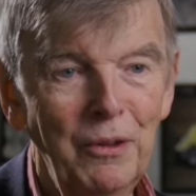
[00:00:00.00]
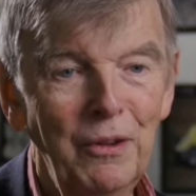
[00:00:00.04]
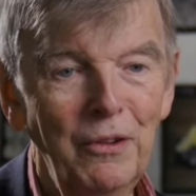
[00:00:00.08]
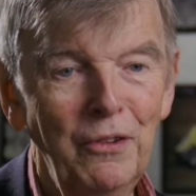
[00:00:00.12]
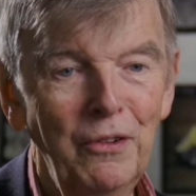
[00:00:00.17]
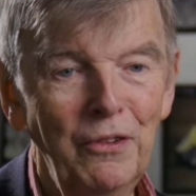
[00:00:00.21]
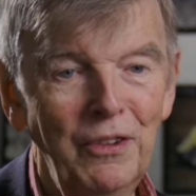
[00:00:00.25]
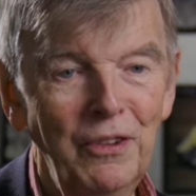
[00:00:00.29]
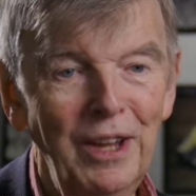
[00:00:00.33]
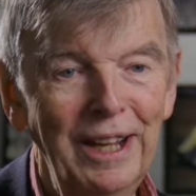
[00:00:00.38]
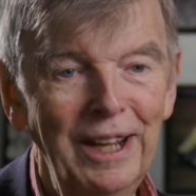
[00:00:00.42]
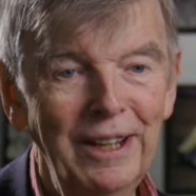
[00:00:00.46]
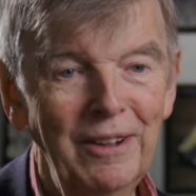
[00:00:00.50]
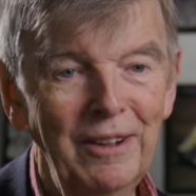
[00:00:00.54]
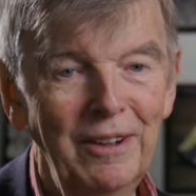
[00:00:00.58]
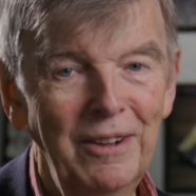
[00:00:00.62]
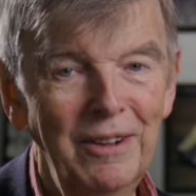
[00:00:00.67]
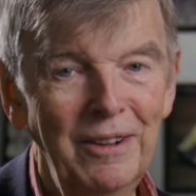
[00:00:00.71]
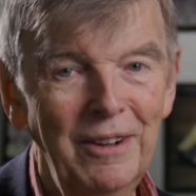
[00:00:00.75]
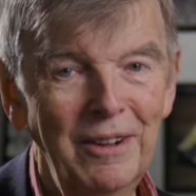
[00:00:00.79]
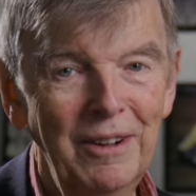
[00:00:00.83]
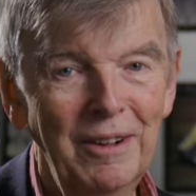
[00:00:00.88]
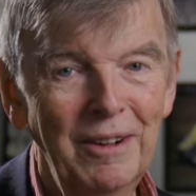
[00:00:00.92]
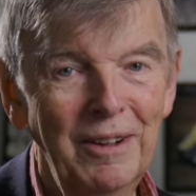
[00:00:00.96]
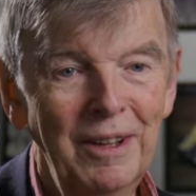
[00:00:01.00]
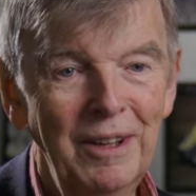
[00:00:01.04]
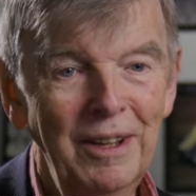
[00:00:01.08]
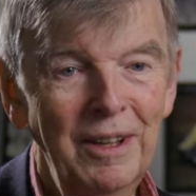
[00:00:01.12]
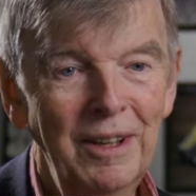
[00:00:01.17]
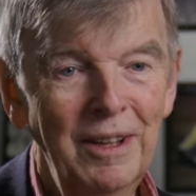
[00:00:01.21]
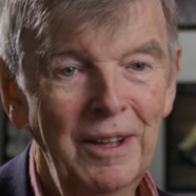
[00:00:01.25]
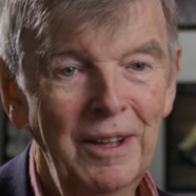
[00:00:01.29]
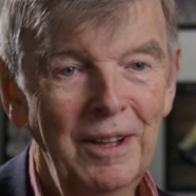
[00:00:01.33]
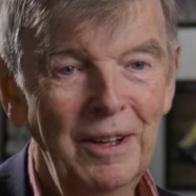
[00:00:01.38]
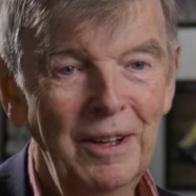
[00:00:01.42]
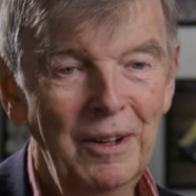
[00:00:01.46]
His second
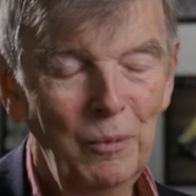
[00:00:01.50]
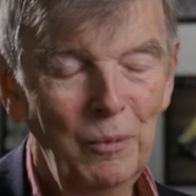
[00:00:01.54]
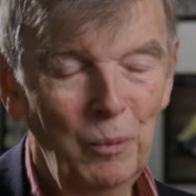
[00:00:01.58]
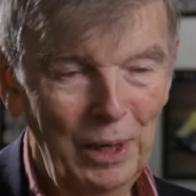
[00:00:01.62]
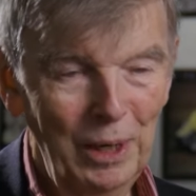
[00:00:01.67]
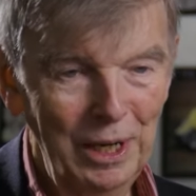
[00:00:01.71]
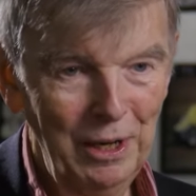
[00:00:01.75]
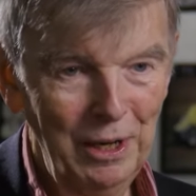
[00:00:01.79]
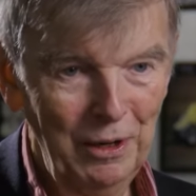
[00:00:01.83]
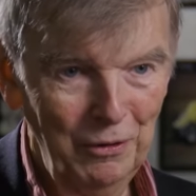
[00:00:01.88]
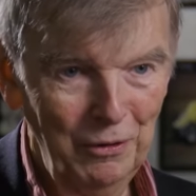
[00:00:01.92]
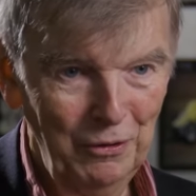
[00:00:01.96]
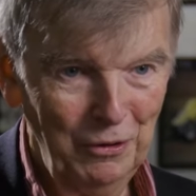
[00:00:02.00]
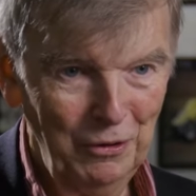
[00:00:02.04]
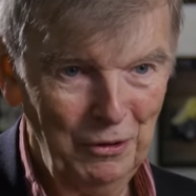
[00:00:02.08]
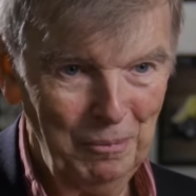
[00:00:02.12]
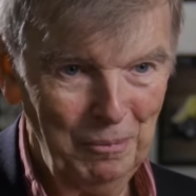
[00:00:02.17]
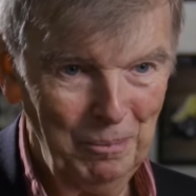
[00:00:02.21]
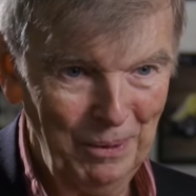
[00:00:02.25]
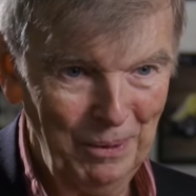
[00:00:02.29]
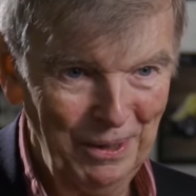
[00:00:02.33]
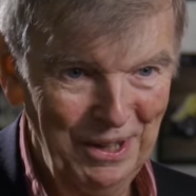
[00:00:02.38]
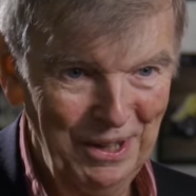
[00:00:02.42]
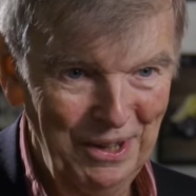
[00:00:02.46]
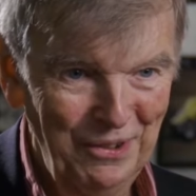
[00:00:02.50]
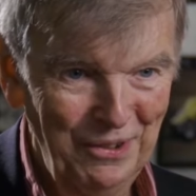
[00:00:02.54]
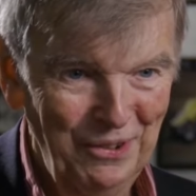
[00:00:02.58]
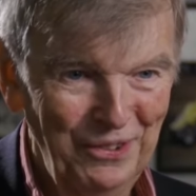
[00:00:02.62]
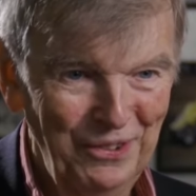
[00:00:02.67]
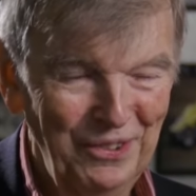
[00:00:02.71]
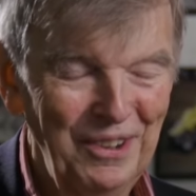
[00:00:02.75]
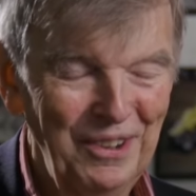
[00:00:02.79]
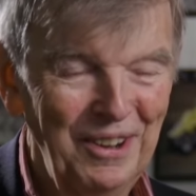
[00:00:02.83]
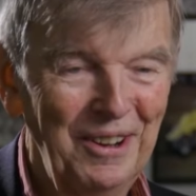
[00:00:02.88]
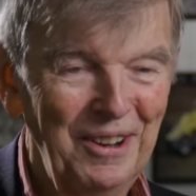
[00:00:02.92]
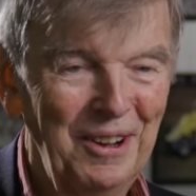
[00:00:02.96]
wedding took
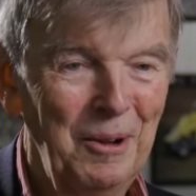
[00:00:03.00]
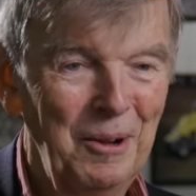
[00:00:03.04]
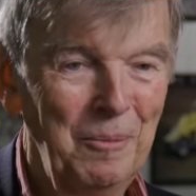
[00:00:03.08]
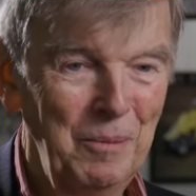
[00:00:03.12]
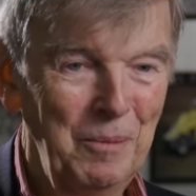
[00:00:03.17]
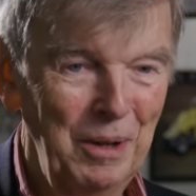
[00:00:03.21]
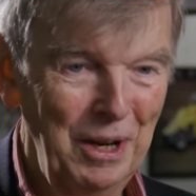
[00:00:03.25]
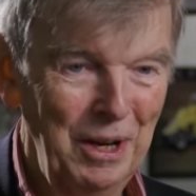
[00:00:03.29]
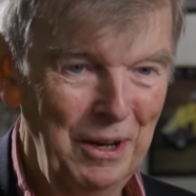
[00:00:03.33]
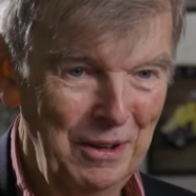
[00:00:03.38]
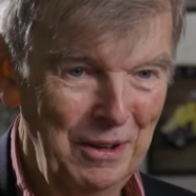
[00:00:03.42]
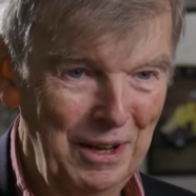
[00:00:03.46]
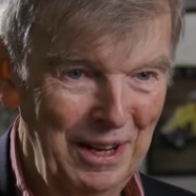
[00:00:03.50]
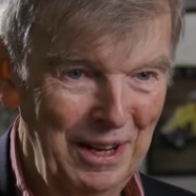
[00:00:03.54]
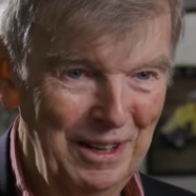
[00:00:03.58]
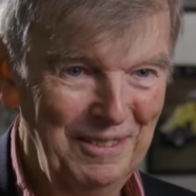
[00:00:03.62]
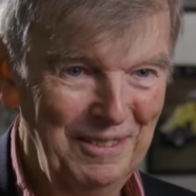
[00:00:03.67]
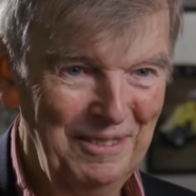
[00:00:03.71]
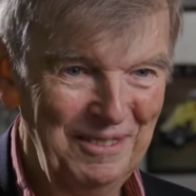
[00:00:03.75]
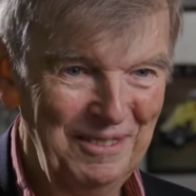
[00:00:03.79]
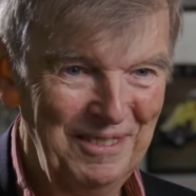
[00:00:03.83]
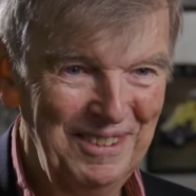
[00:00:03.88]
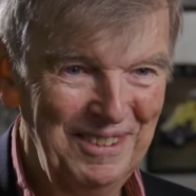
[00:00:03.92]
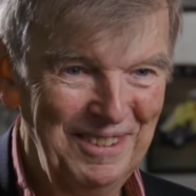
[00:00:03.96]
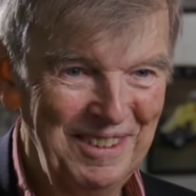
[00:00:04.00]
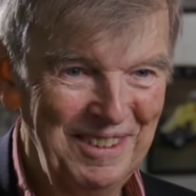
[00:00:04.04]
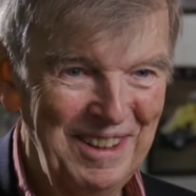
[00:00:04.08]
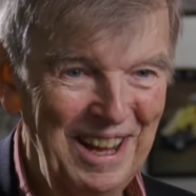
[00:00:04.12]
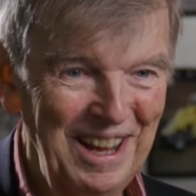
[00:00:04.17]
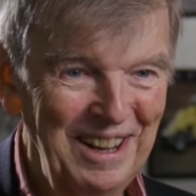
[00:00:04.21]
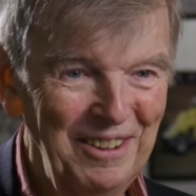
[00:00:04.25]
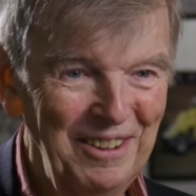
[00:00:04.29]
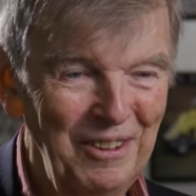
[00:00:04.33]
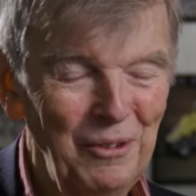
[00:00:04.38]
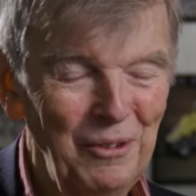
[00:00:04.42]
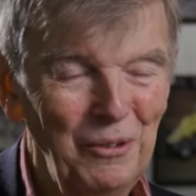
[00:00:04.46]
place in that
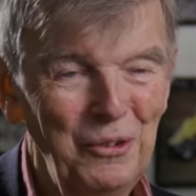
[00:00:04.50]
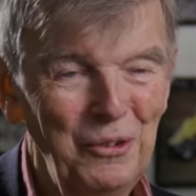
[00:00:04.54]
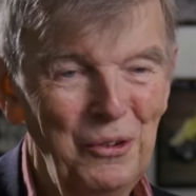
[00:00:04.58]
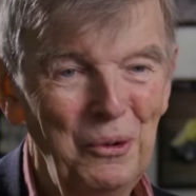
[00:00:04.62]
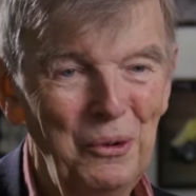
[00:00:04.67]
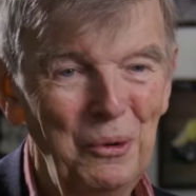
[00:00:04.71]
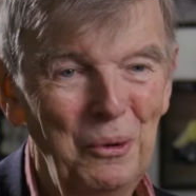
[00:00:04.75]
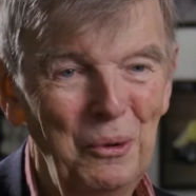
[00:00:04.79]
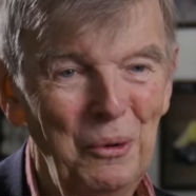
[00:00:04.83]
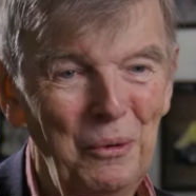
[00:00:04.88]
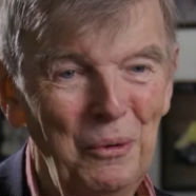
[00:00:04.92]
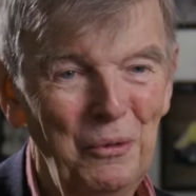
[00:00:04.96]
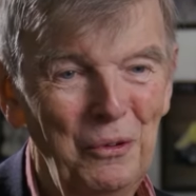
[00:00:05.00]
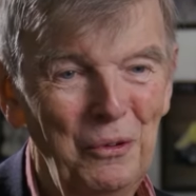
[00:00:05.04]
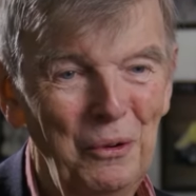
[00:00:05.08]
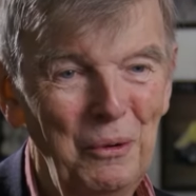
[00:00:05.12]
little church.